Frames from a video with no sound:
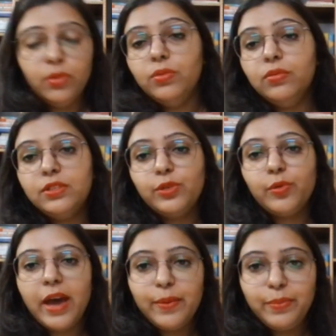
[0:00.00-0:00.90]
Oh,
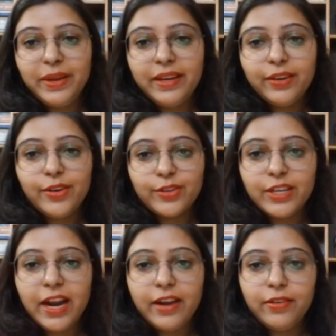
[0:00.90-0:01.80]
square, planar,
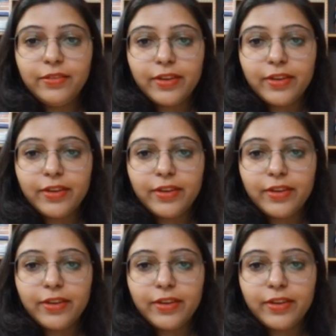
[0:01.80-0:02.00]
octahedral,